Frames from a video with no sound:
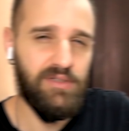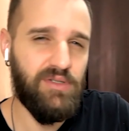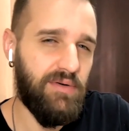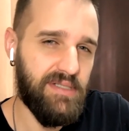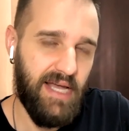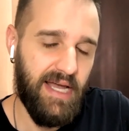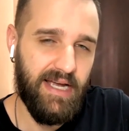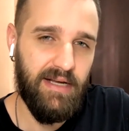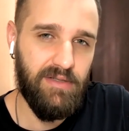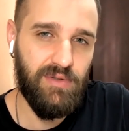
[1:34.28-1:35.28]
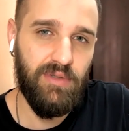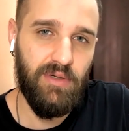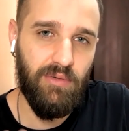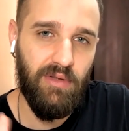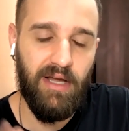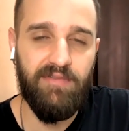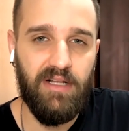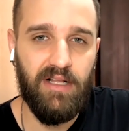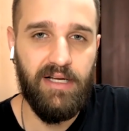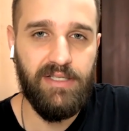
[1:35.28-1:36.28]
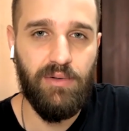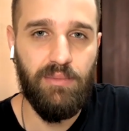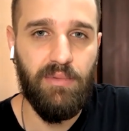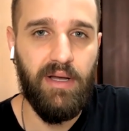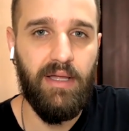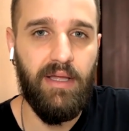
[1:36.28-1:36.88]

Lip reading: I was always that kind of student who left the classroom